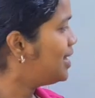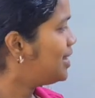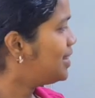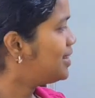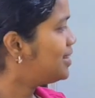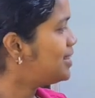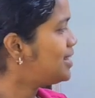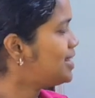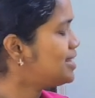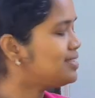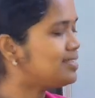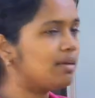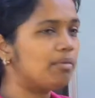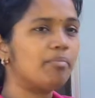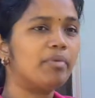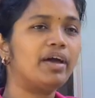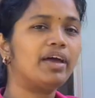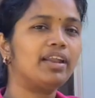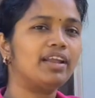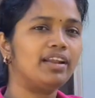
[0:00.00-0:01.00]
this
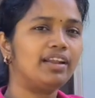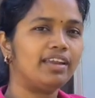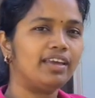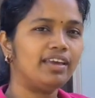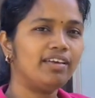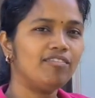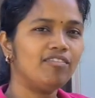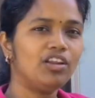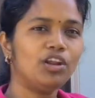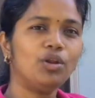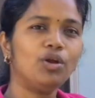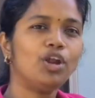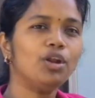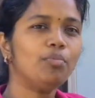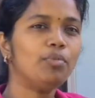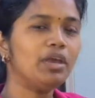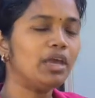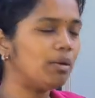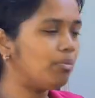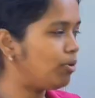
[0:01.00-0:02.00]
mRNA will not
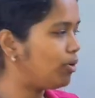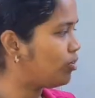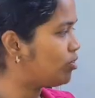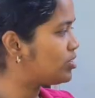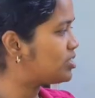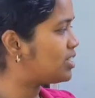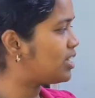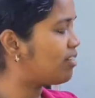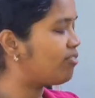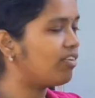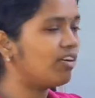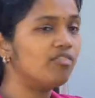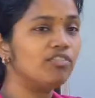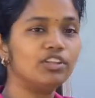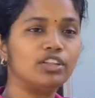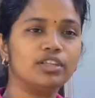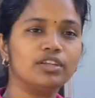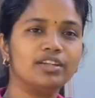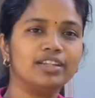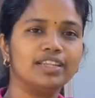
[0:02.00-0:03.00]
be able to survive
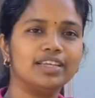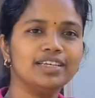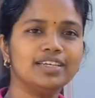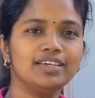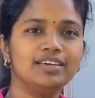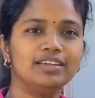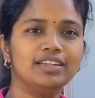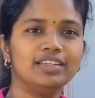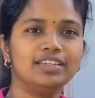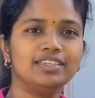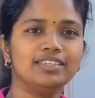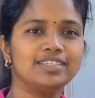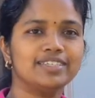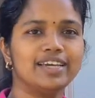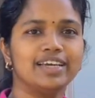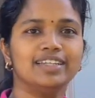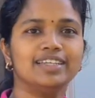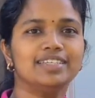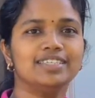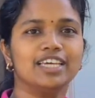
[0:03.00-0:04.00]
within
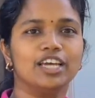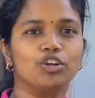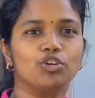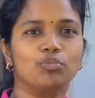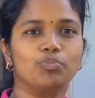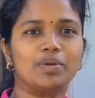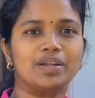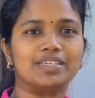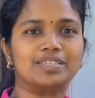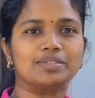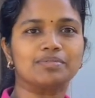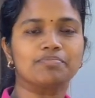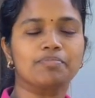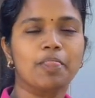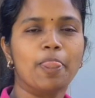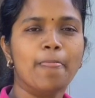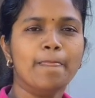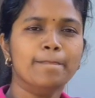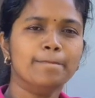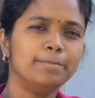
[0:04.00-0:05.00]
inside the cytoplasm,
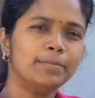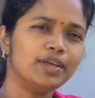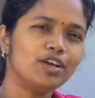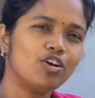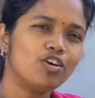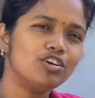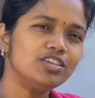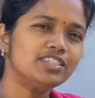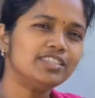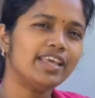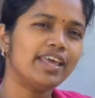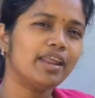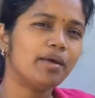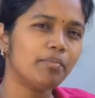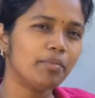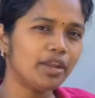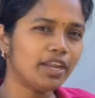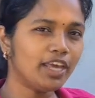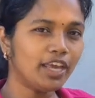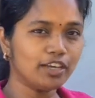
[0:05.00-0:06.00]
because there are
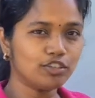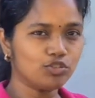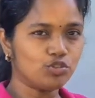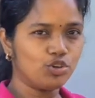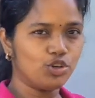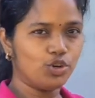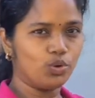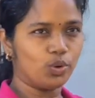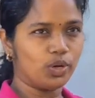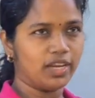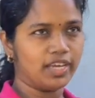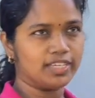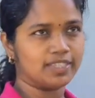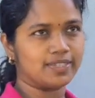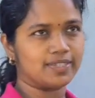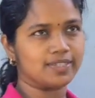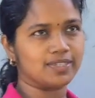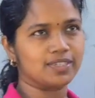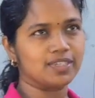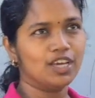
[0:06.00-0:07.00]
many
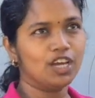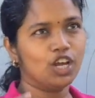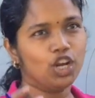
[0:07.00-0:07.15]
exonucleases.